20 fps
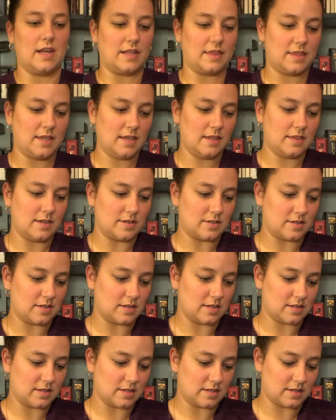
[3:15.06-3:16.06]
I think this
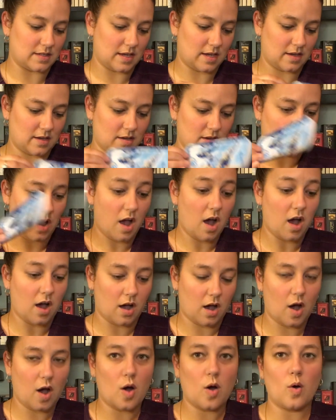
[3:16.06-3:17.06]
is like,
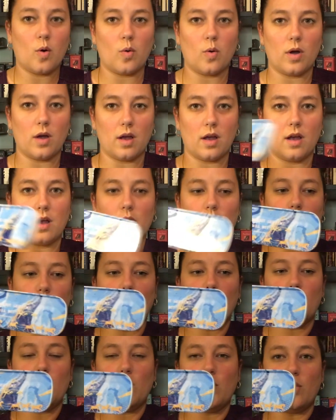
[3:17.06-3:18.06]

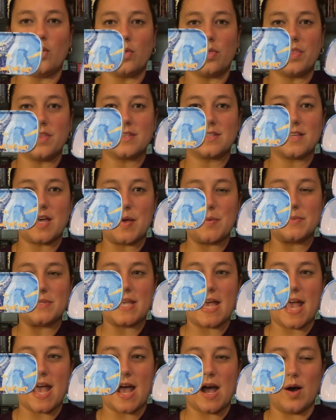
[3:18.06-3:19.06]
cool, this comes
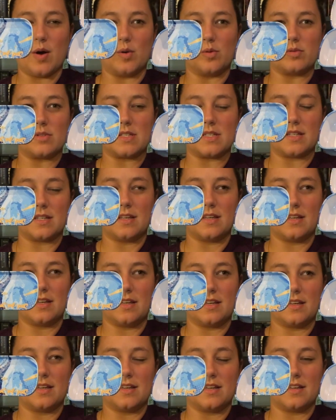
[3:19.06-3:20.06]
out.
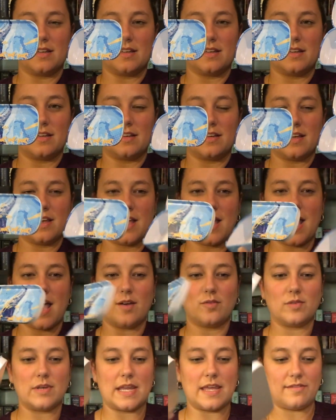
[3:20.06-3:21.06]
How
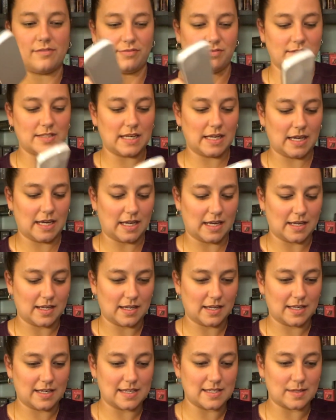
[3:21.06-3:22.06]
nifty.
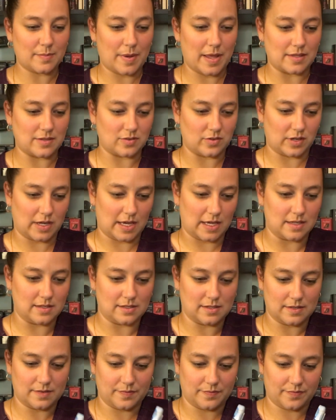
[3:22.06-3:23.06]
It is a pencil
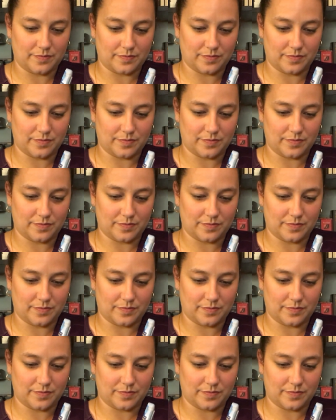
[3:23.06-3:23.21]
case.